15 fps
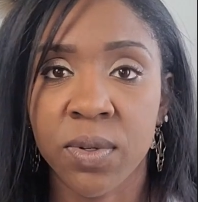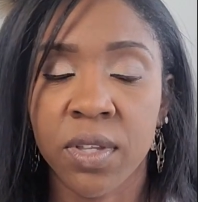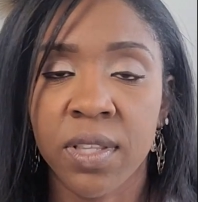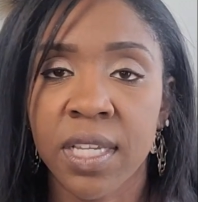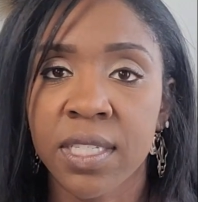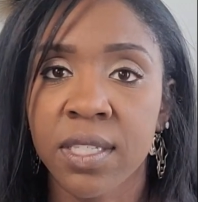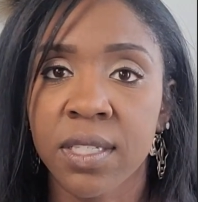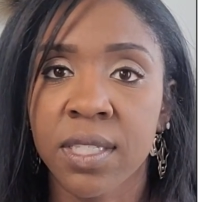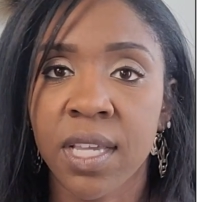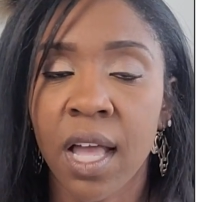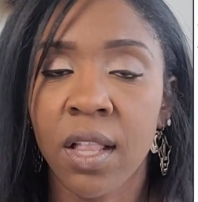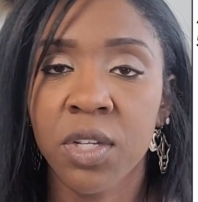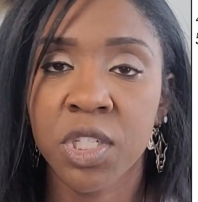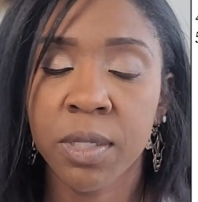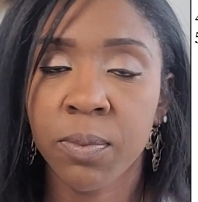whether that's a
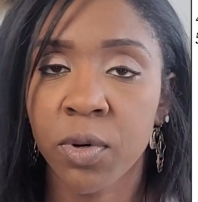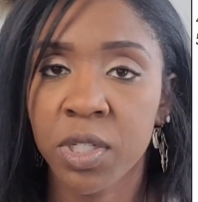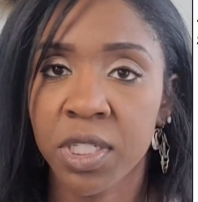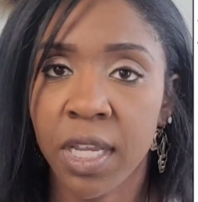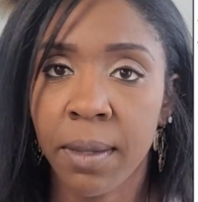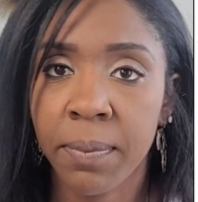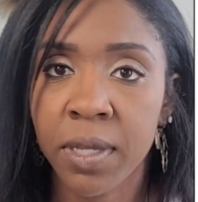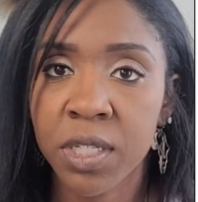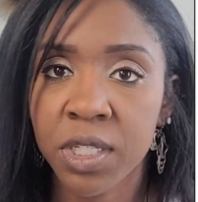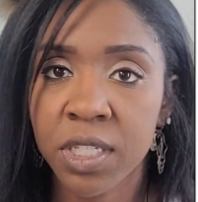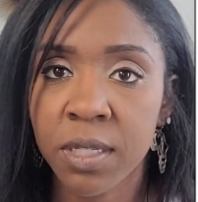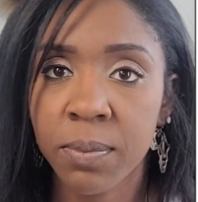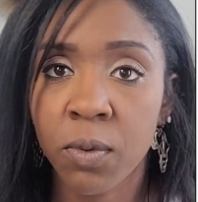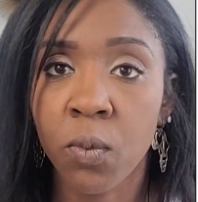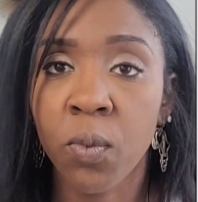scholarship or a
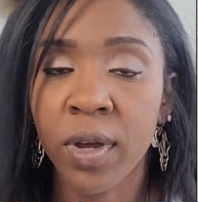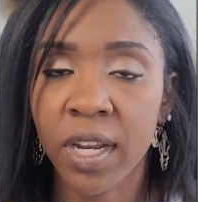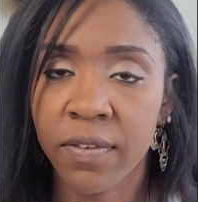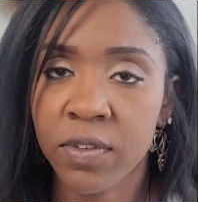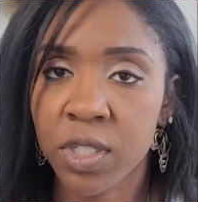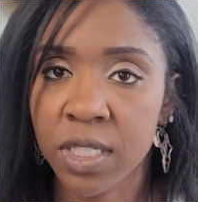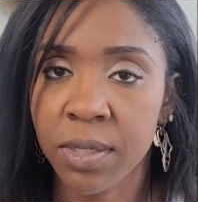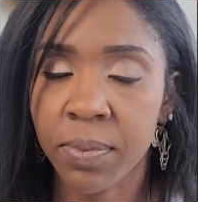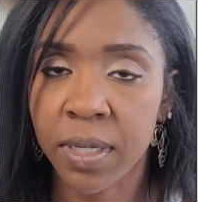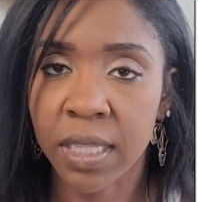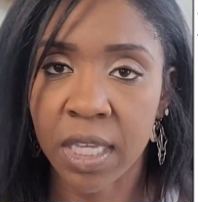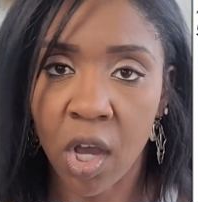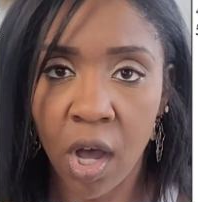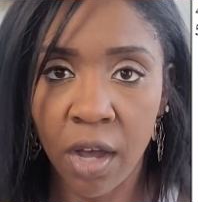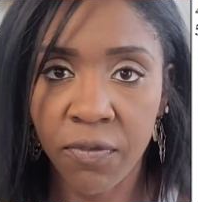championship, whatever's
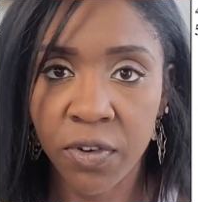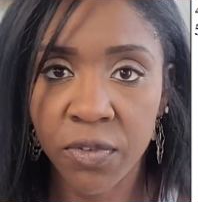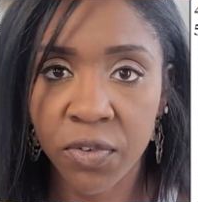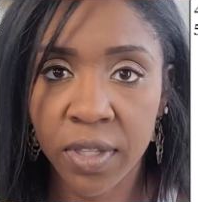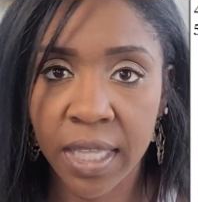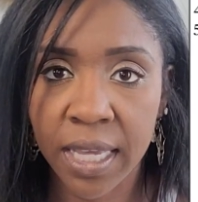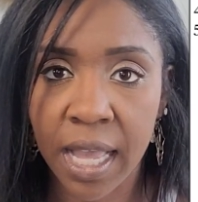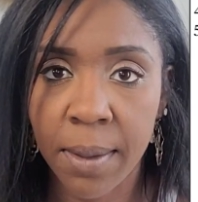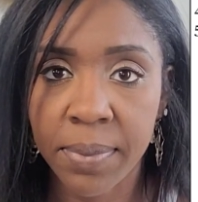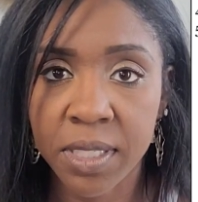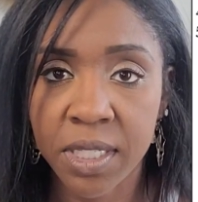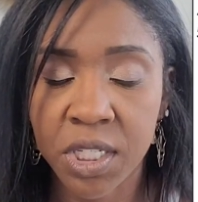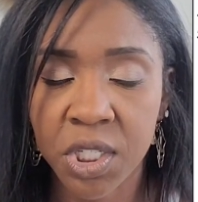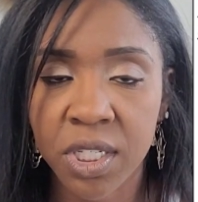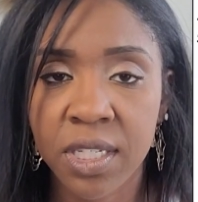typically offered for that
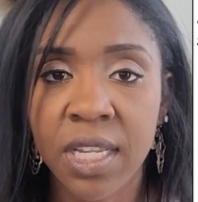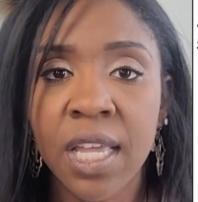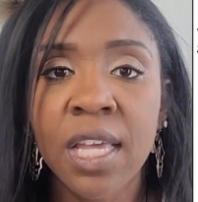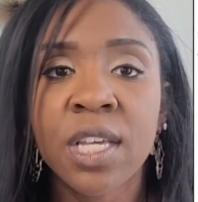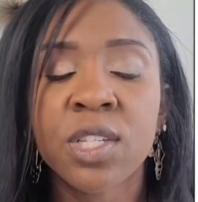competition.